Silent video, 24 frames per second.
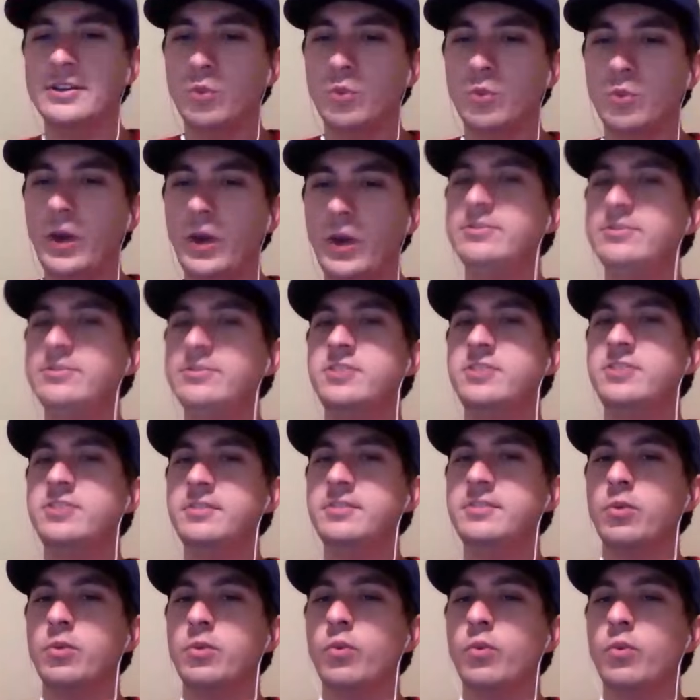wide
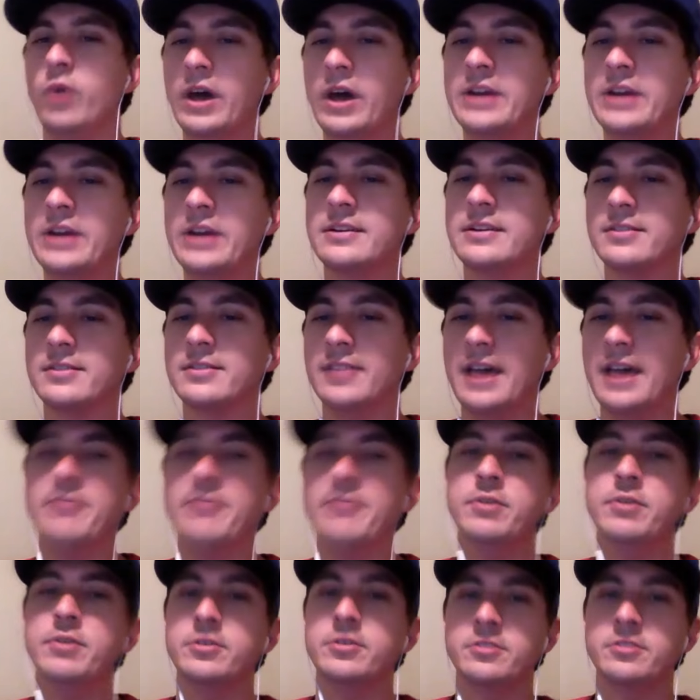receiver 1
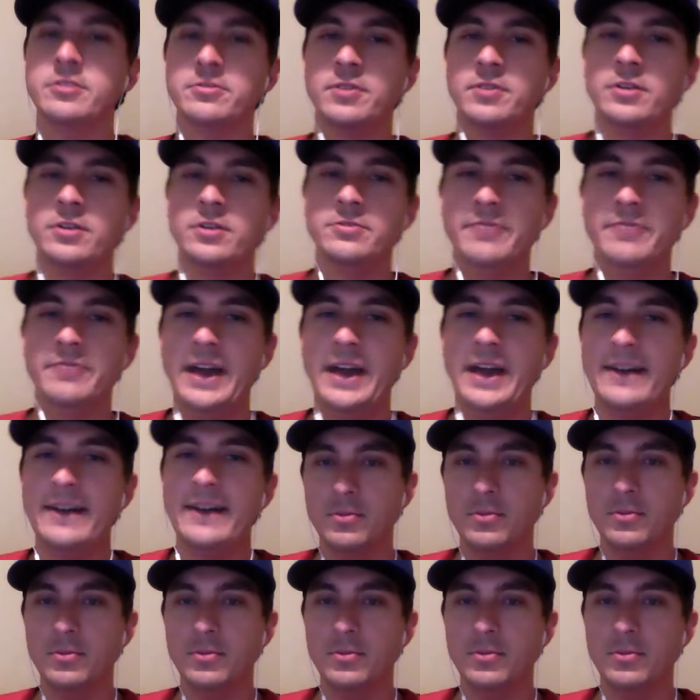levels as far as value.